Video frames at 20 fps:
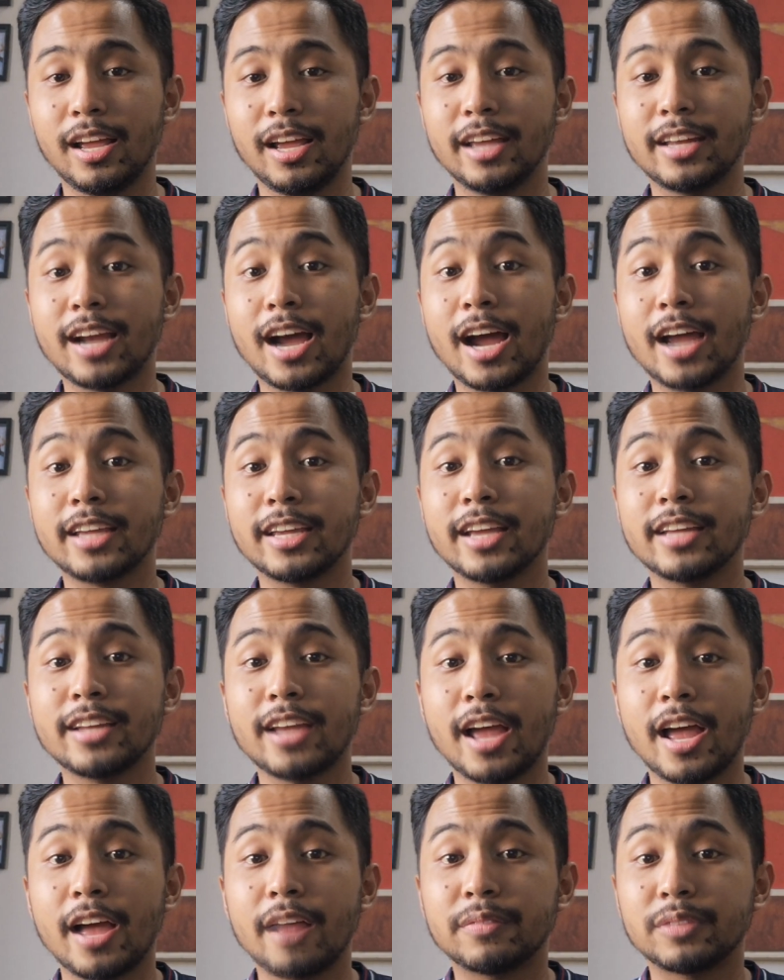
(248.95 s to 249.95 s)
And I can't
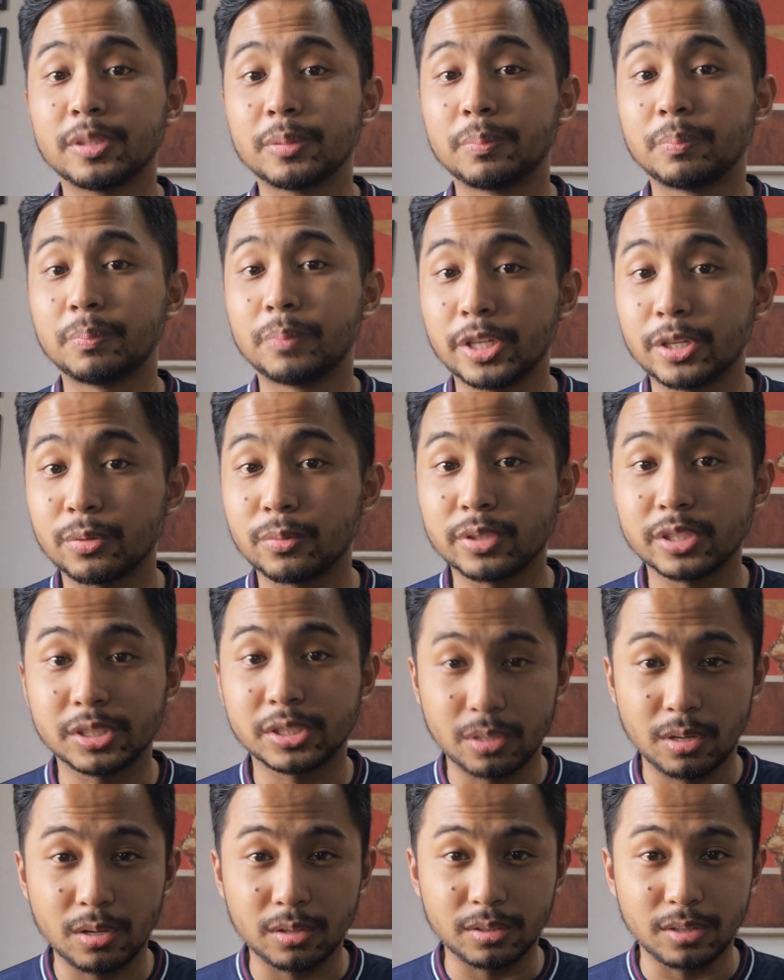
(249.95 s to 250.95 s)
have the bitter
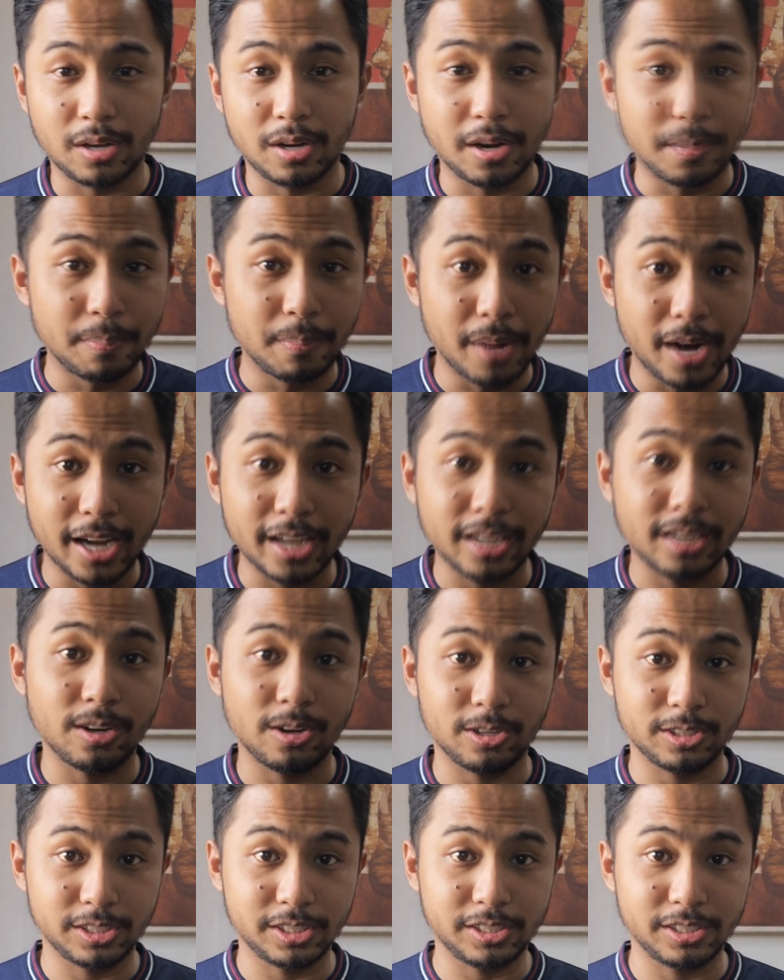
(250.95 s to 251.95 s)
result on my
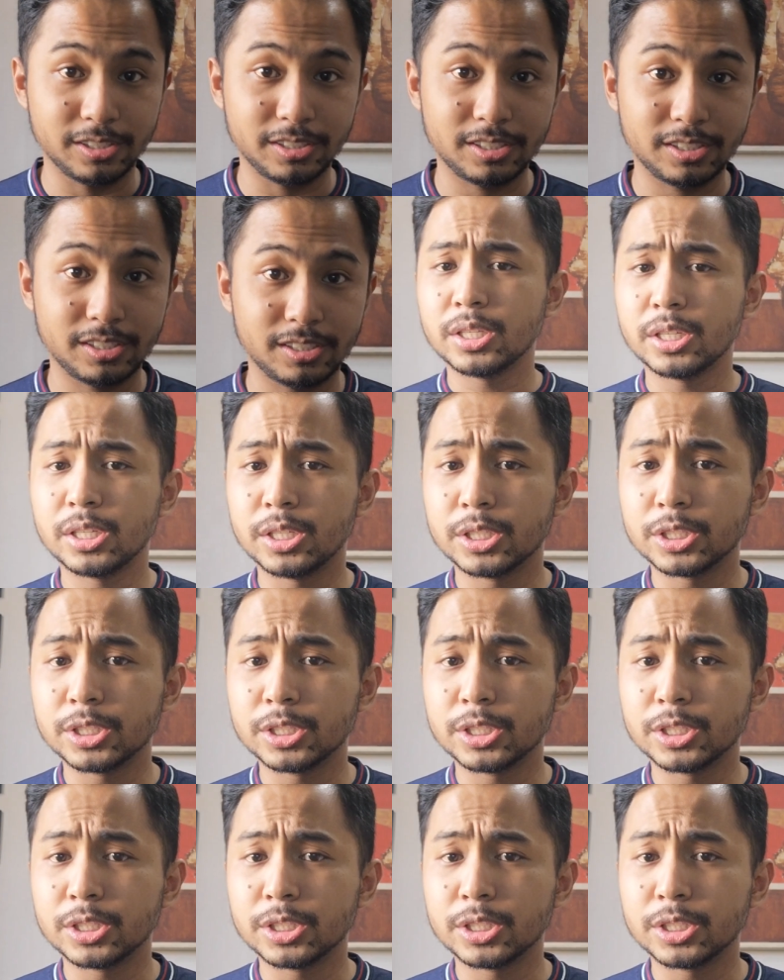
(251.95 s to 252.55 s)
conscience.